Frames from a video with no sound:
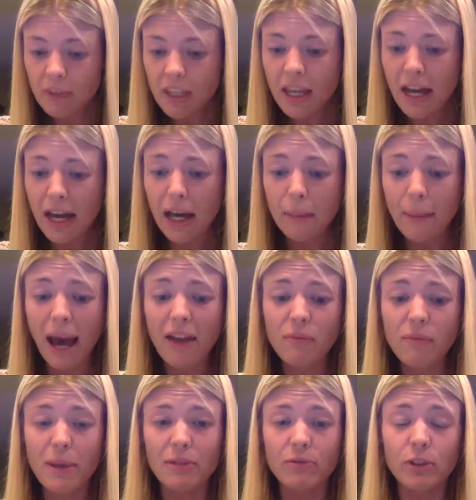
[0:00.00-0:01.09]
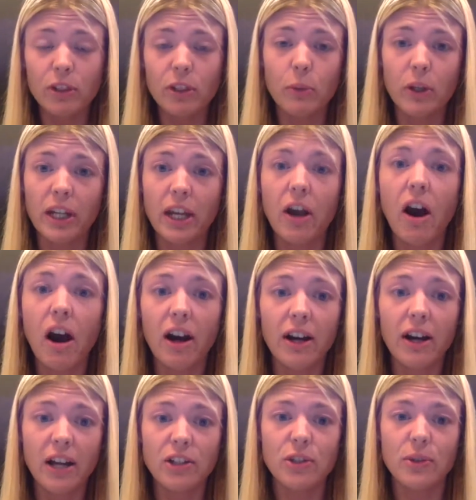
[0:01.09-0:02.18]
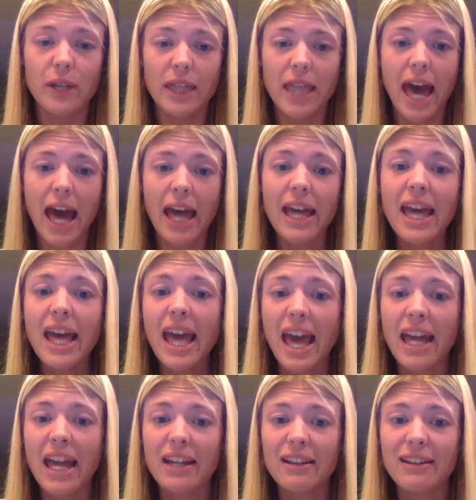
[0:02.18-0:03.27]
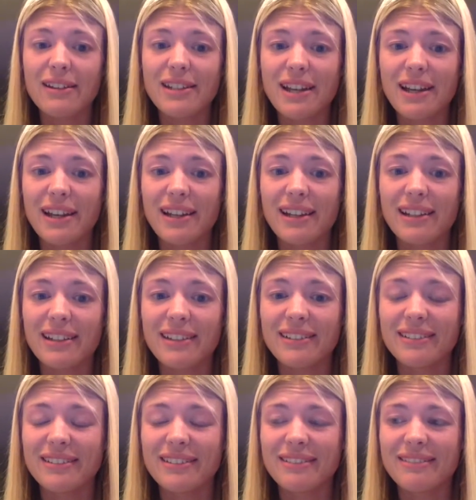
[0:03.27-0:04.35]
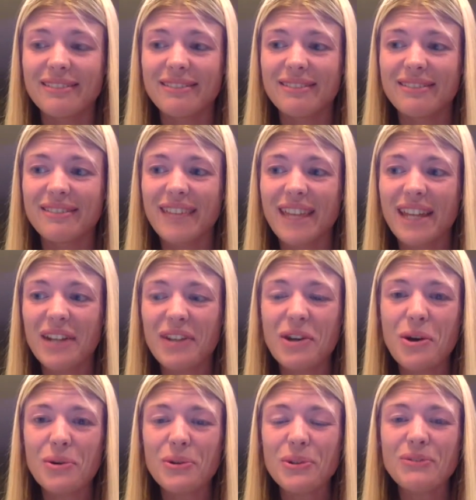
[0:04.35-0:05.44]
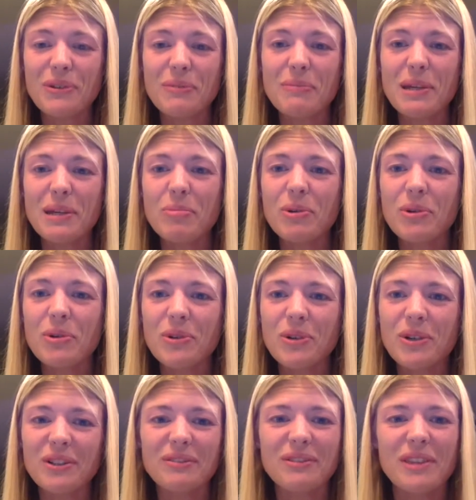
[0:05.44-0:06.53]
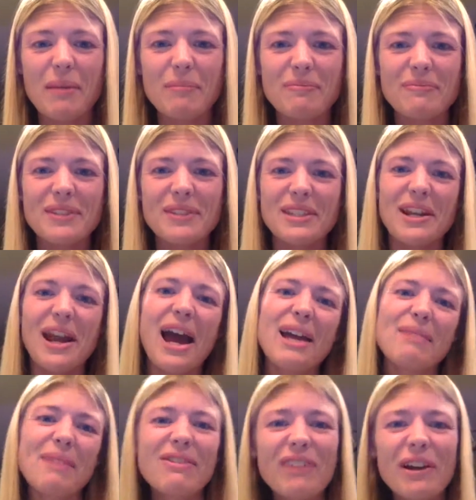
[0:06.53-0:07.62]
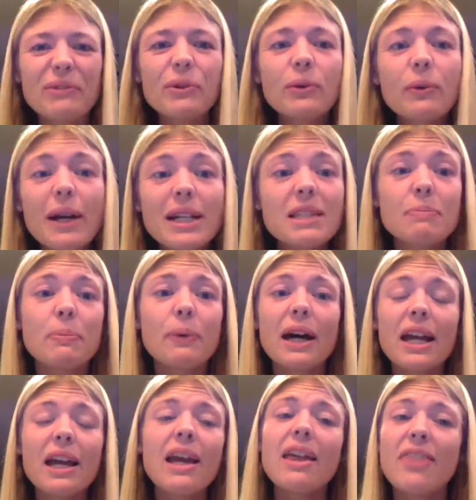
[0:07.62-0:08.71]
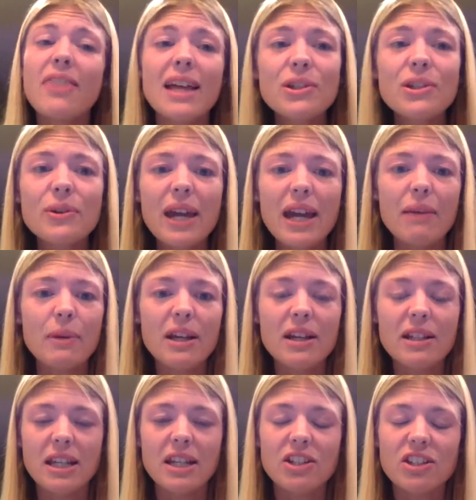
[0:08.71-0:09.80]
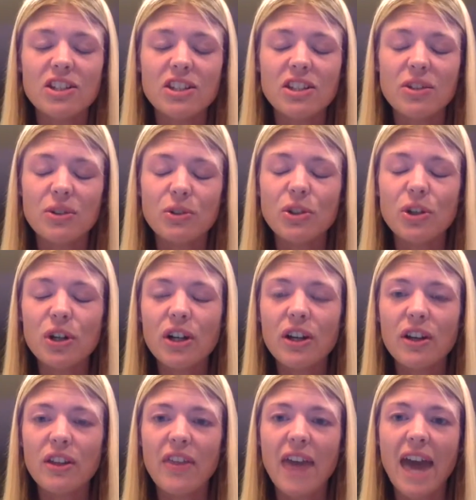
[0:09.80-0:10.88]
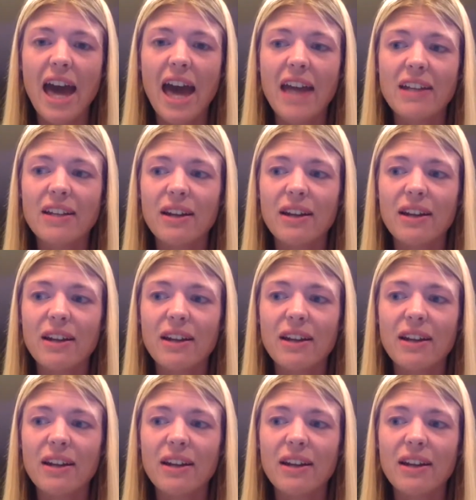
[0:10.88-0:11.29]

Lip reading: I've been really working hard on doing that and getting no's from people or them denying my friend request, but that's okay because I just, took that